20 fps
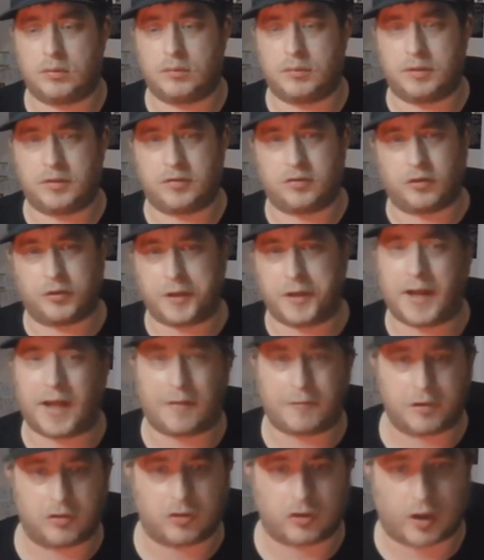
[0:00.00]
But Johnny
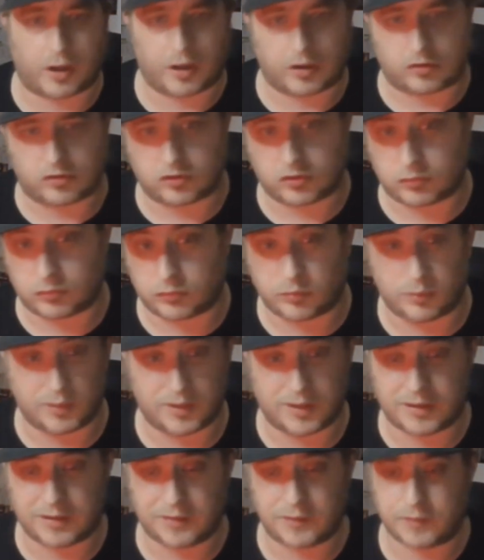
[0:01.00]
Laryngitis just
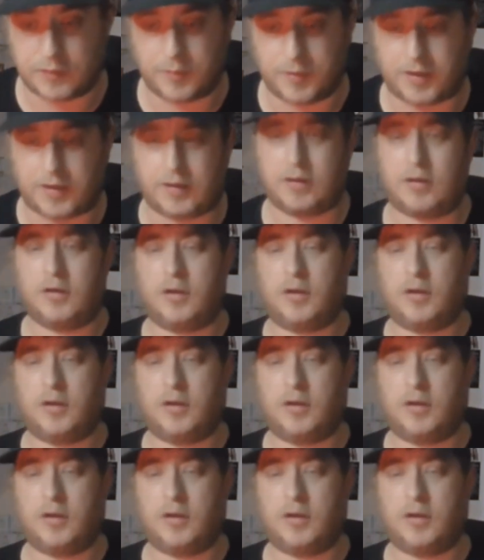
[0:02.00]
ruined this for me.